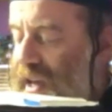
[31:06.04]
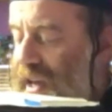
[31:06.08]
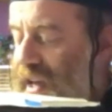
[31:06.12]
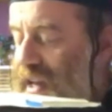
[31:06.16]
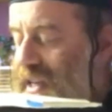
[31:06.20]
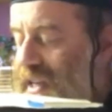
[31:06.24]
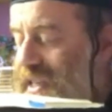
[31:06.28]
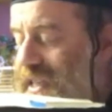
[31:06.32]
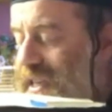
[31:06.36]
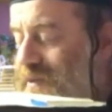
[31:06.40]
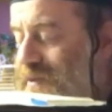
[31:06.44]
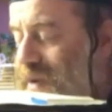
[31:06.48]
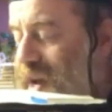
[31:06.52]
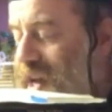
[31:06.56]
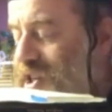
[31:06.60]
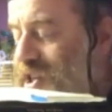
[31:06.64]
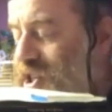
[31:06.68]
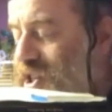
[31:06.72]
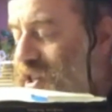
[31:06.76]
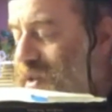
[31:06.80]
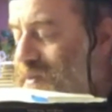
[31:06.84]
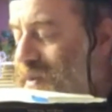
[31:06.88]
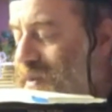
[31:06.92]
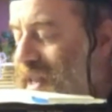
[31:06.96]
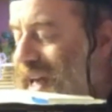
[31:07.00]
it is
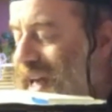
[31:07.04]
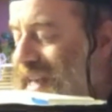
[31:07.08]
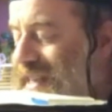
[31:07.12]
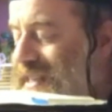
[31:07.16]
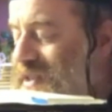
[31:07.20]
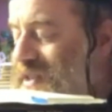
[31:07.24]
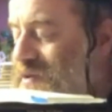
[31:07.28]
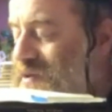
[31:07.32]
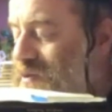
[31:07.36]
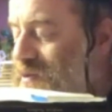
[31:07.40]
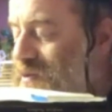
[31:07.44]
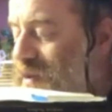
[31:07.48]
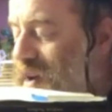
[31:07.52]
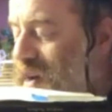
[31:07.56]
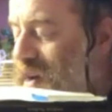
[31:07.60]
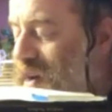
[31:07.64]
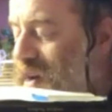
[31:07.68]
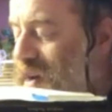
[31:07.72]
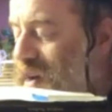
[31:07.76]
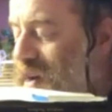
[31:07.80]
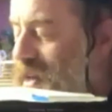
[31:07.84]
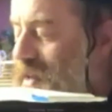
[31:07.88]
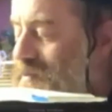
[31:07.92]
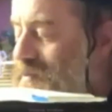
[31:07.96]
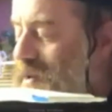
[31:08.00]
questionable as to
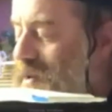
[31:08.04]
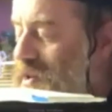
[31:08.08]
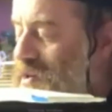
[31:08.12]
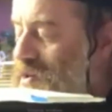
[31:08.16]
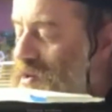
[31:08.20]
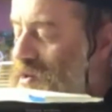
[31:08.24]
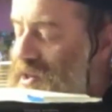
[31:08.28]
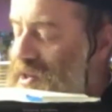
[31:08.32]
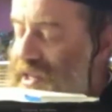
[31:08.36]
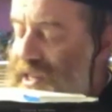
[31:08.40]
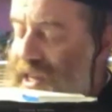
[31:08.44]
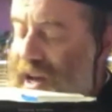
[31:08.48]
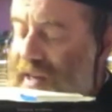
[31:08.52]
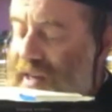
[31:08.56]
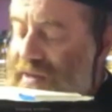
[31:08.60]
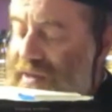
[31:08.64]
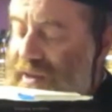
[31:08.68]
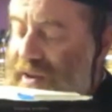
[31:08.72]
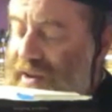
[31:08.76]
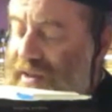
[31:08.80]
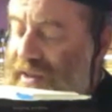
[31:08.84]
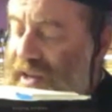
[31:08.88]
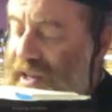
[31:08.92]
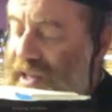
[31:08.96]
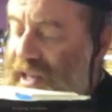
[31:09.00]
whether it belongs
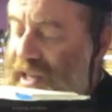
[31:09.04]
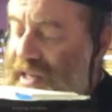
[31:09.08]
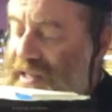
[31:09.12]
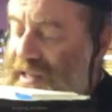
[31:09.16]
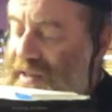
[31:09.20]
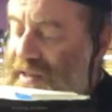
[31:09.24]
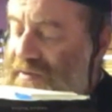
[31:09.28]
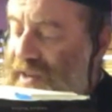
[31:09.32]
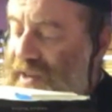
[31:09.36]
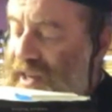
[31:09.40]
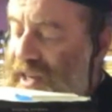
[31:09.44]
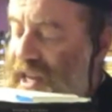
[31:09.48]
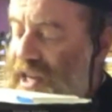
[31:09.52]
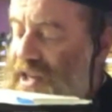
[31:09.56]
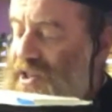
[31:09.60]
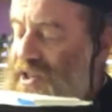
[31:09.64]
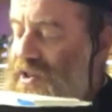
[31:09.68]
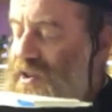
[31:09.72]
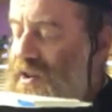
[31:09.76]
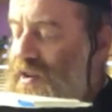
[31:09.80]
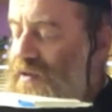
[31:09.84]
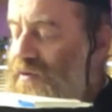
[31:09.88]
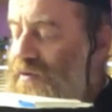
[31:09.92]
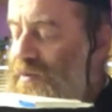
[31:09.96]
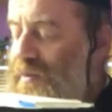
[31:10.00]
under the
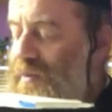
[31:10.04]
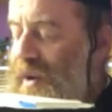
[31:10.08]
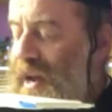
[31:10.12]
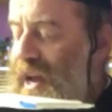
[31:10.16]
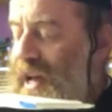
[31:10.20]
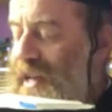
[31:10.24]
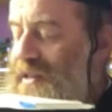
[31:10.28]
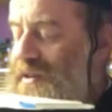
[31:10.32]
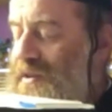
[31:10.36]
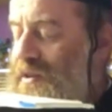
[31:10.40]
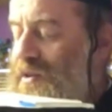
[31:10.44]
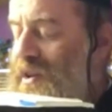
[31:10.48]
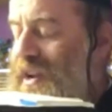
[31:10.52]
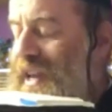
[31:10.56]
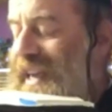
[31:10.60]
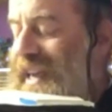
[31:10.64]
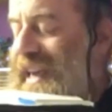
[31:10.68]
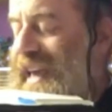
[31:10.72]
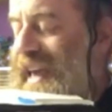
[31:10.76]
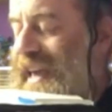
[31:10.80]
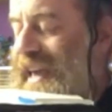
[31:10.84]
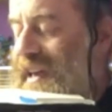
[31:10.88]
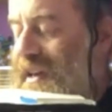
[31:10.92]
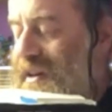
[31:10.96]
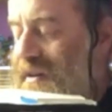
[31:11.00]
classification of bread or
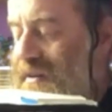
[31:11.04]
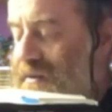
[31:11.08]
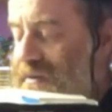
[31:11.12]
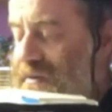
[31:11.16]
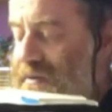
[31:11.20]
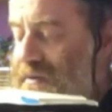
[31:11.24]
cake.